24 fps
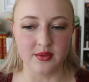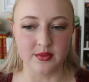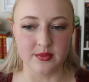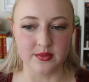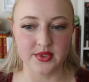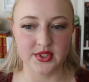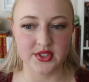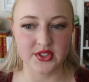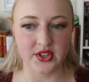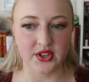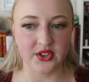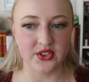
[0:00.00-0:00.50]

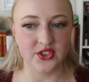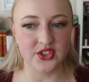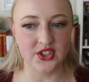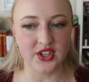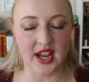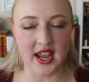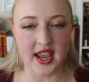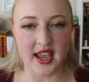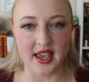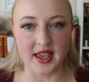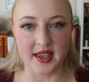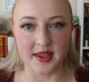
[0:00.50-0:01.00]
Sir
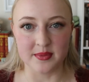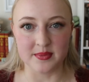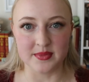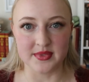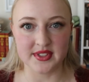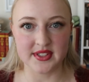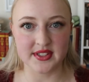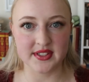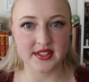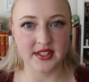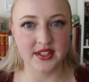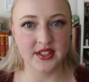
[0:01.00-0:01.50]

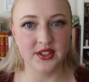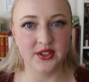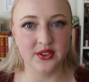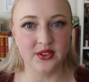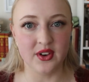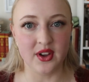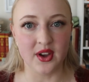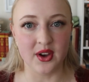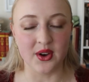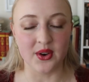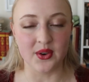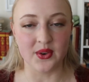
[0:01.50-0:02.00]
James, you
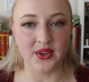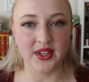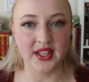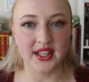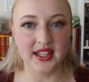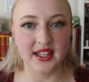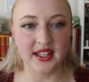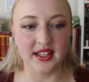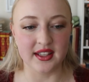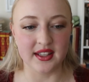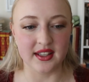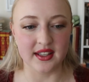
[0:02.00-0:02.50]
know,
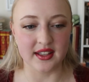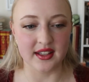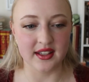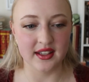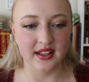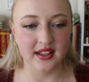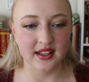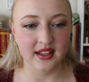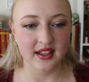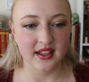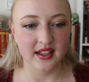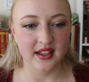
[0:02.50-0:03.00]
he
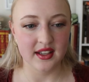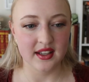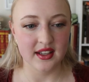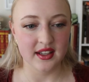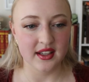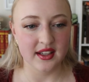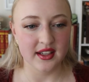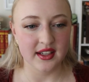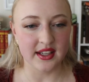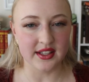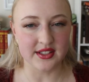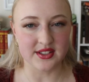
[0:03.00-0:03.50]

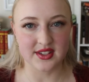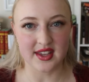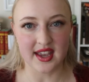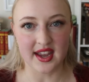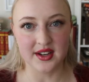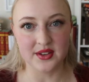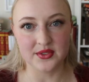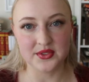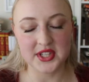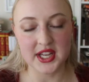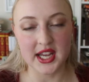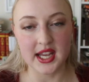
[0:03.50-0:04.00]
gets
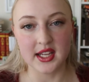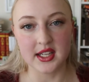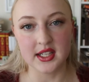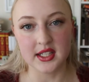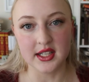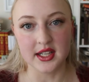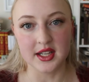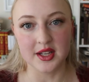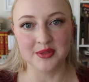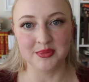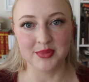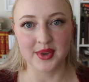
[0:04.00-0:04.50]
kind of taken
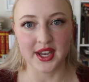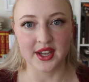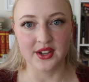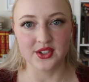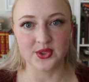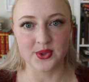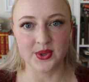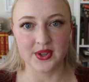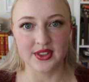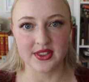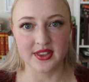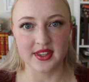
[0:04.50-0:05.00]
in by
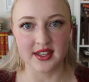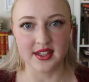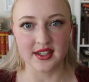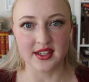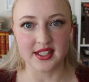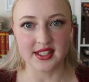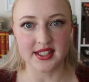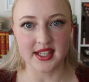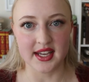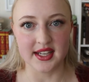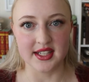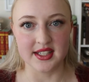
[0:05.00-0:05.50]

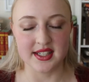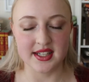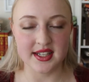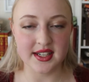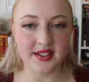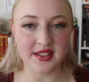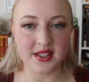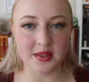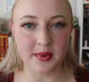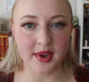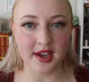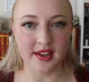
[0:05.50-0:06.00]
Dorothea's
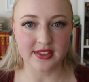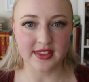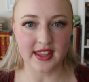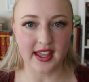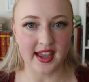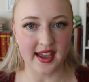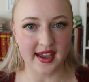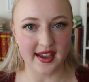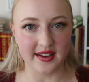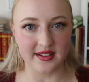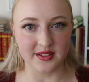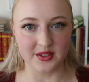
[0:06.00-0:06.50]
ideas about
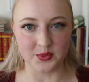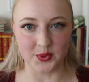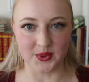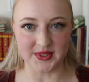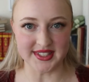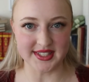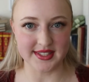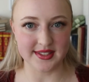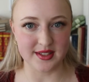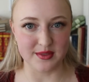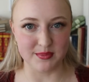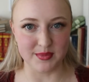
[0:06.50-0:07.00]
that and
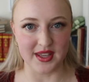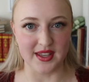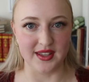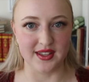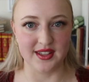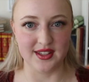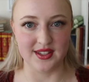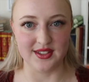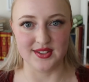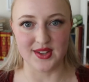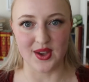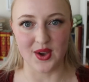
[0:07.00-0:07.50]
wants to
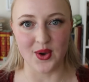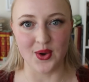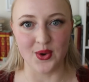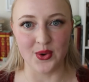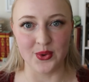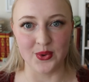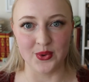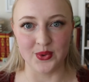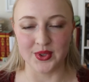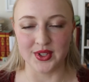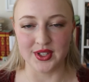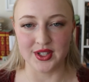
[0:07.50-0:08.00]
make his
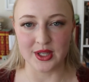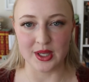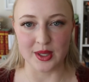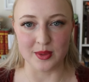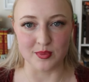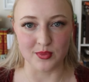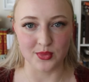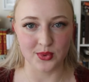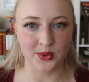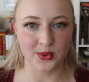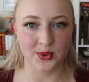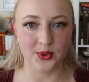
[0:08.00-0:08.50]
own
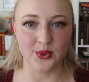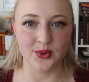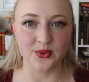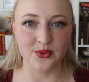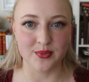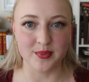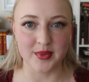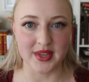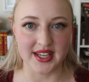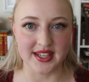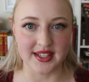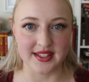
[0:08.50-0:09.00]

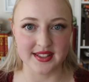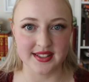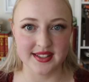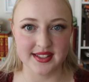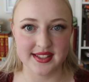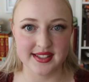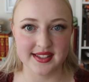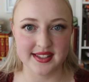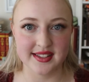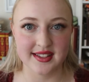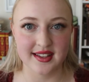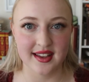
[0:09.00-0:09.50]

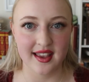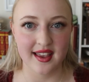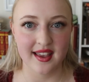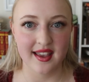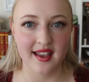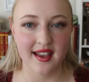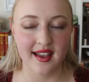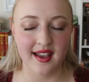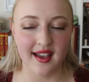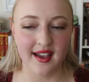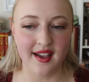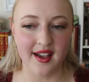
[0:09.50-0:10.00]
improvements.
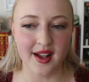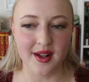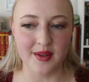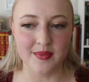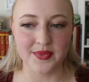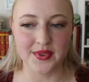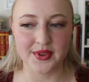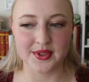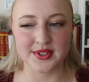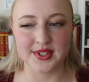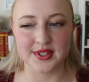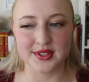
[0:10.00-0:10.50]

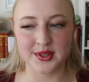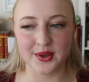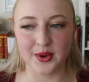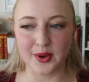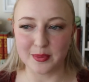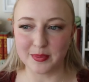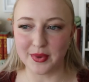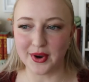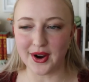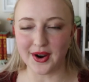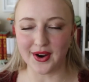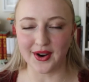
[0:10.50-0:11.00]
There's this
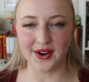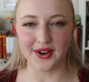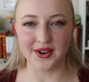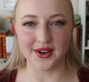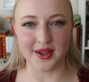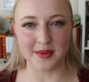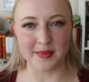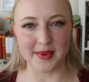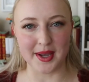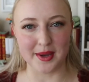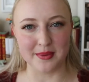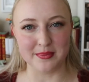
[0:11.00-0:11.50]
whole part
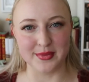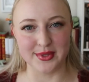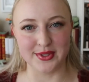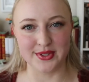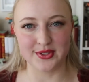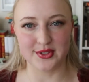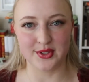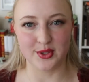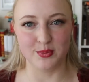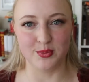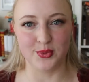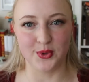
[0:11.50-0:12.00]
about
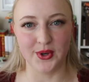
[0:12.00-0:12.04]
Mr.